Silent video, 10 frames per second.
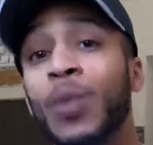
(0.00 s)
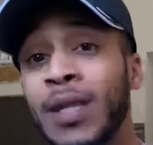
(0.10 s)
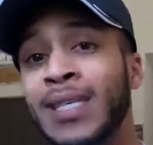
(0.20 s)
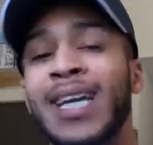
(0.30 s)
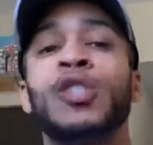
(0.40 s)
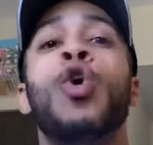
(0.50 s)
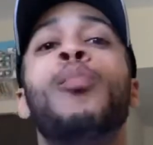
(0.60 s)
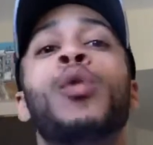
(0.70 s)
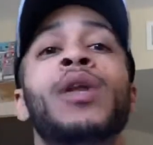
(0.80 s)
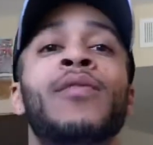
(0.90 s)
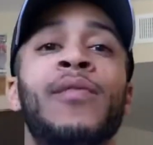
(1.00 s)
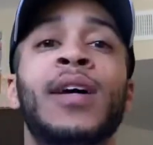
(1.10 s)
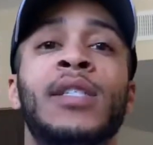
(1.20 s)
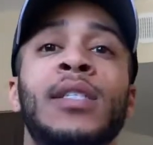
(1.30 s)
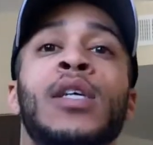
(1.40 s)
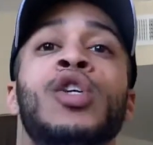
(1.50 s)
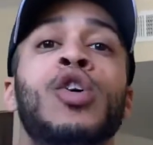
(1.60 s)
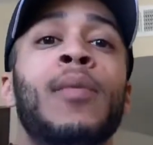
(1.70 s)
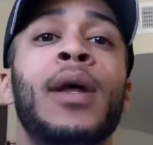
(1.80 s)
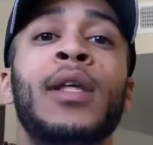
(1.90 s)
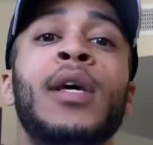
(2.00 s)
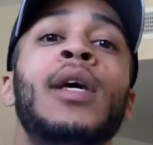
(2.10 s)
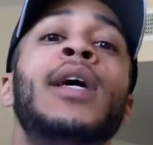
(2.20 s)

anything. That's the whole point of investing your money.